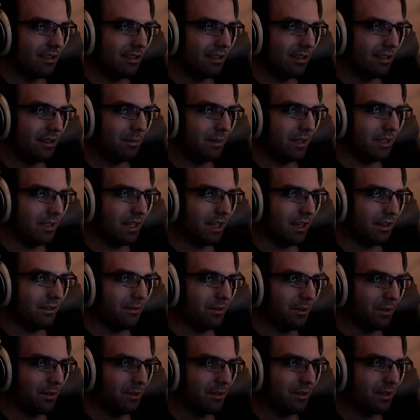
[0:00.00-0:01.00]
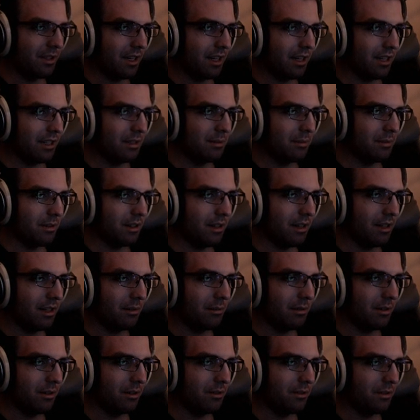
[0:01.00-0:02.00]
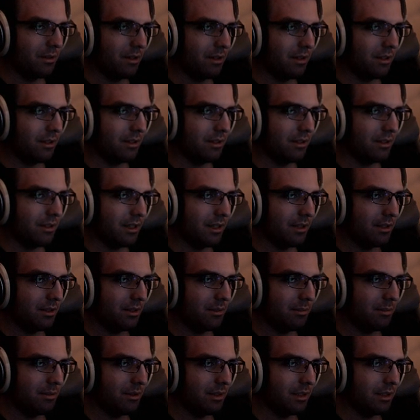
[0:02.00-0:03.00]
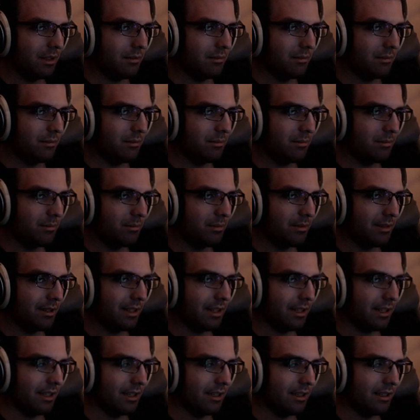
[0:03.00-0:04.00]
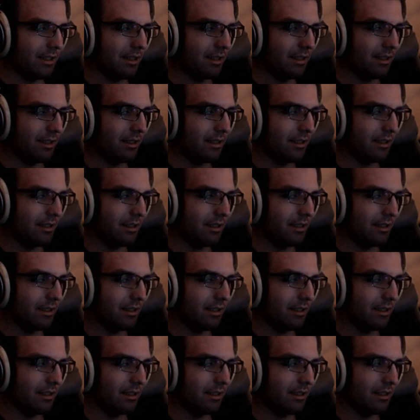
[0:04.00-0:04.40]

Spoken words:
I mean, he's like a few stats behind, but overall his stats are pretty good.